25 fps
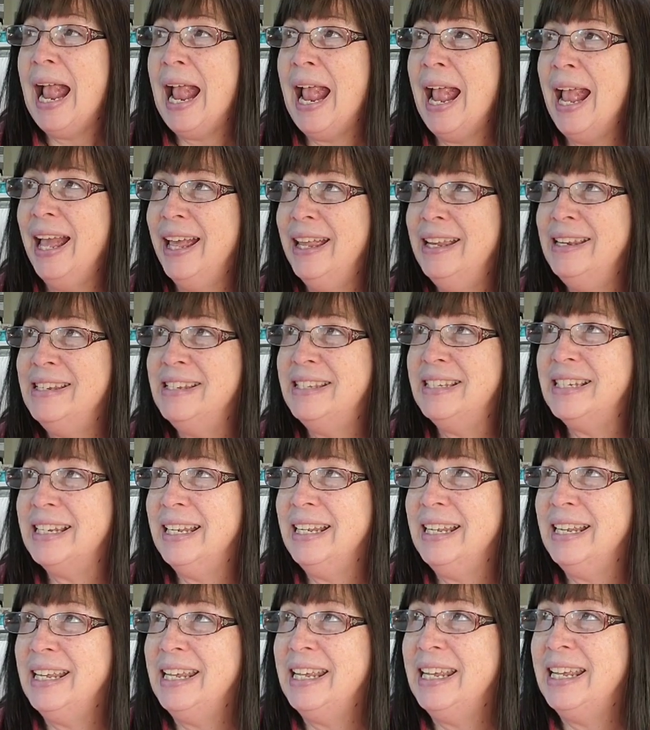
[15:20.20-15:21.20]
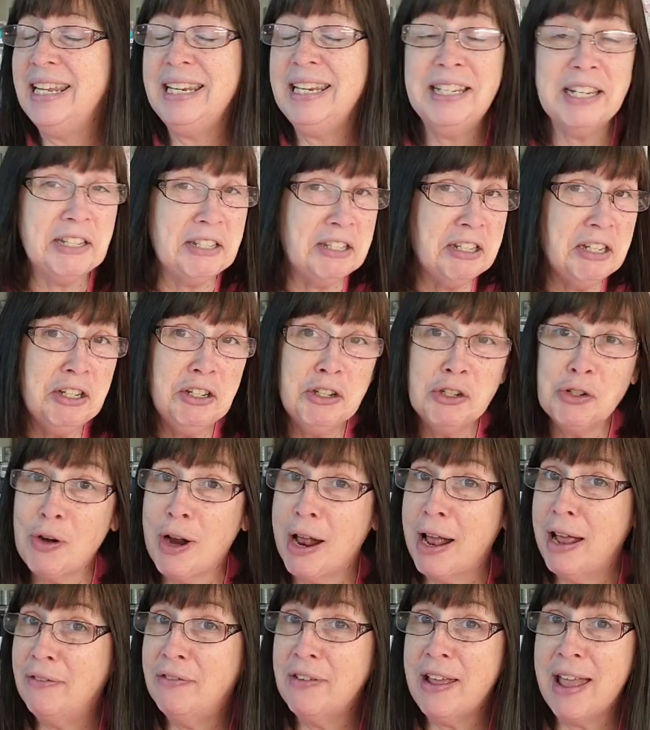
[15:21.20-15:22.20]
and he doesn't
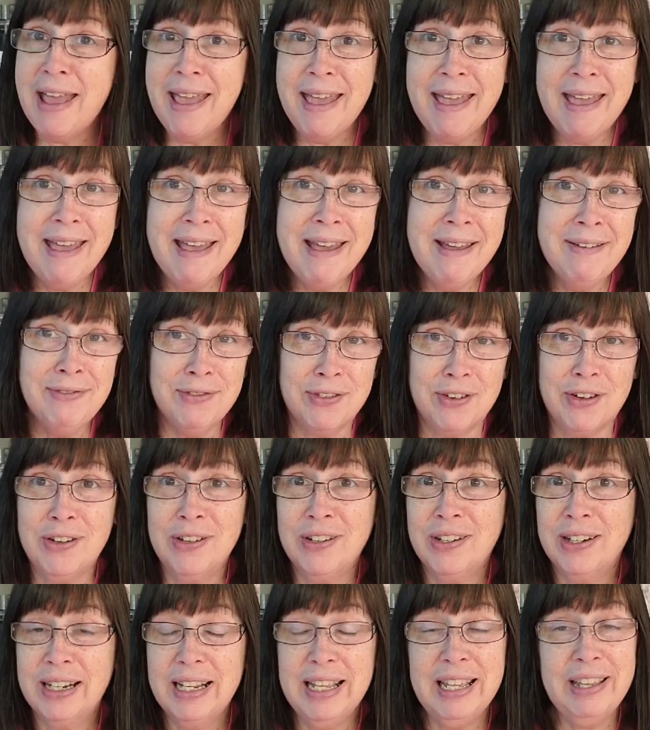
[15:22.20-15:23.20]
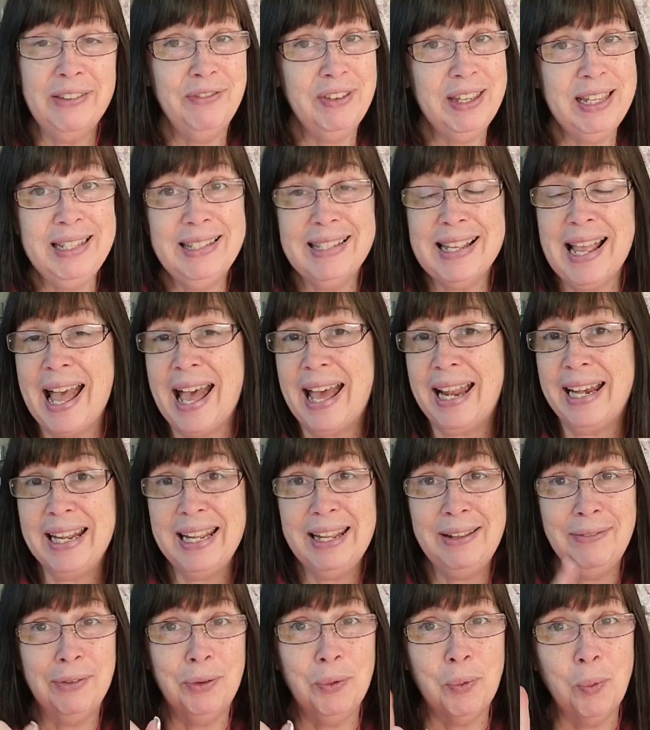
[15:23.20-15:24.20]
drive ever if he's had
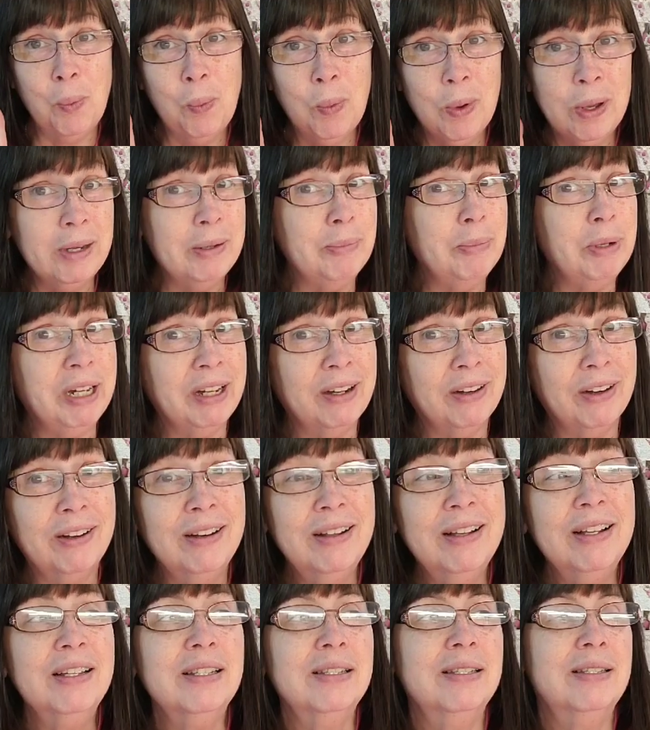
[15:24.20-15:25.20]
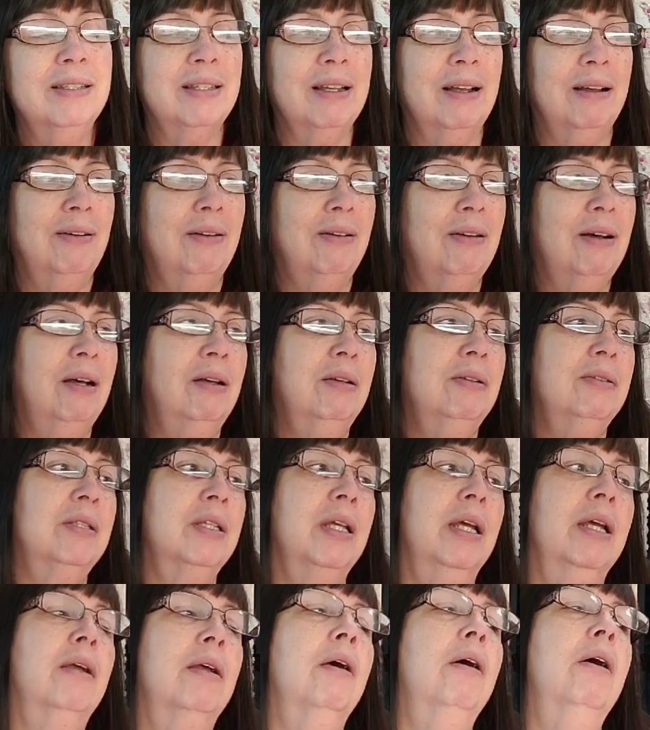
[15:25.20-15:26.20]
even one beer. So I was
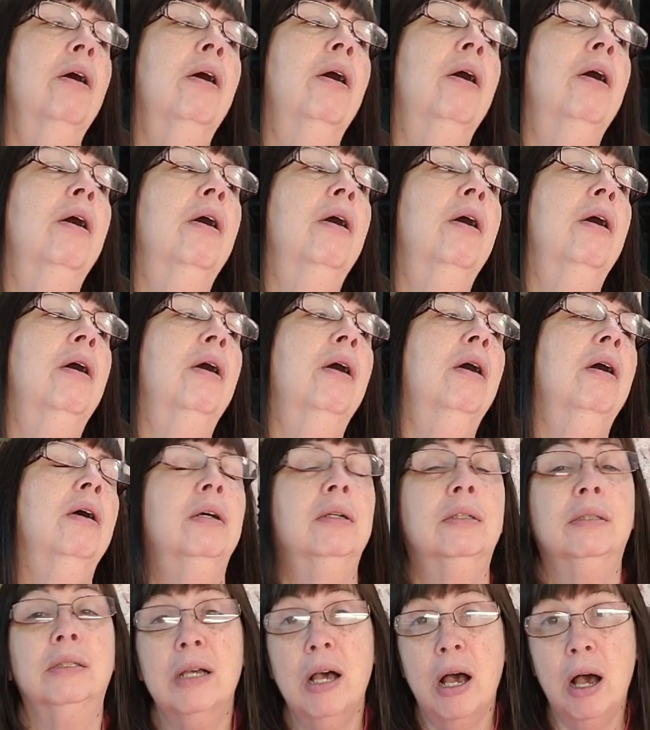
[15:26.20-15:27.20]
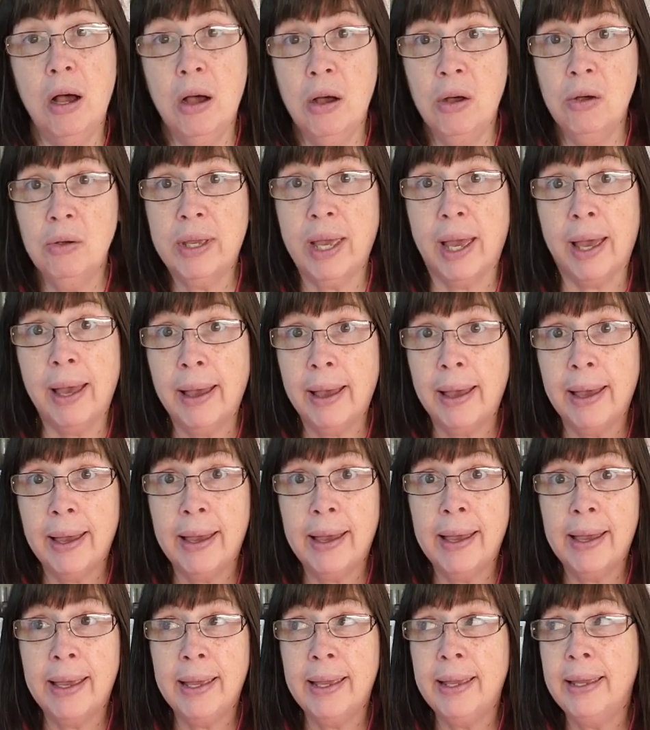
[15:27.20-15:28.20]
like, ugh,
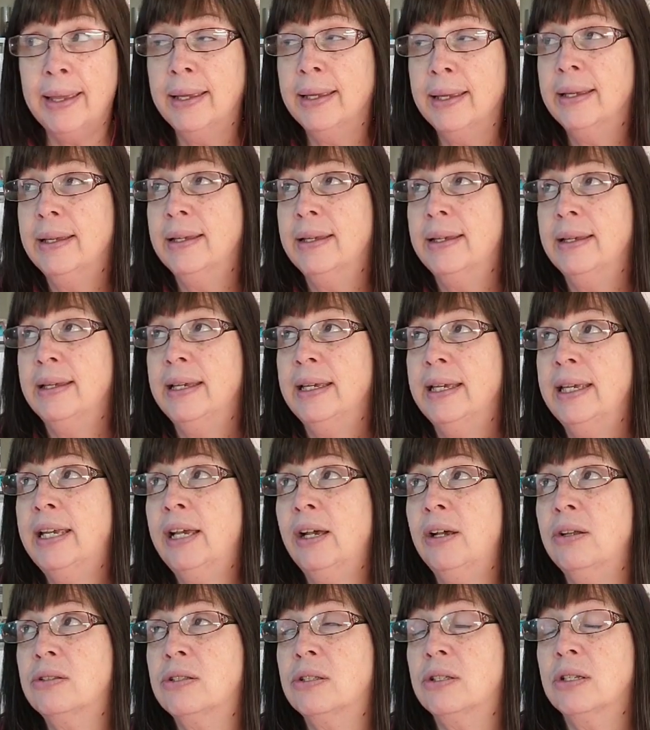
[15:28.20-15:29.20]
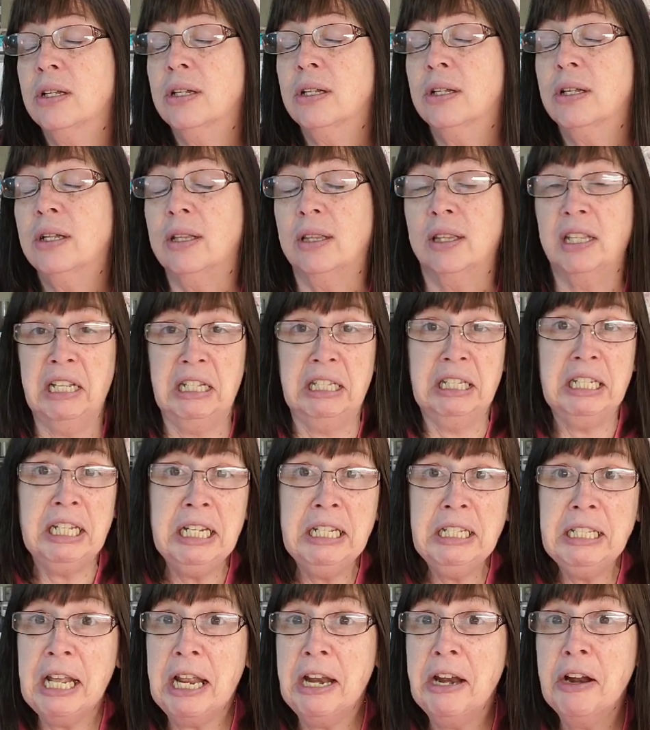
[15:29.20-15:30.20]
okay. He goes, let's
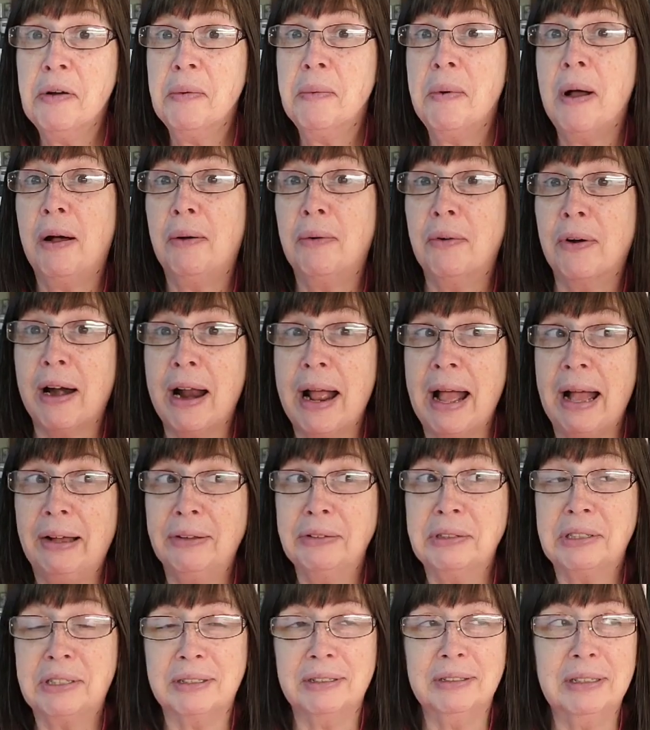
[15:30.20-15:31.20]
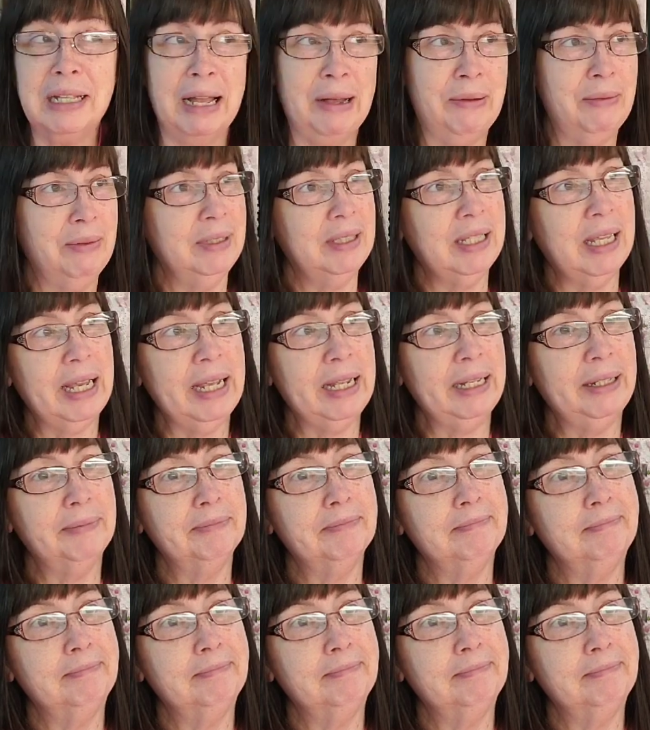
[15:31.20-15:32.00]
get dinner while we're out. I was like,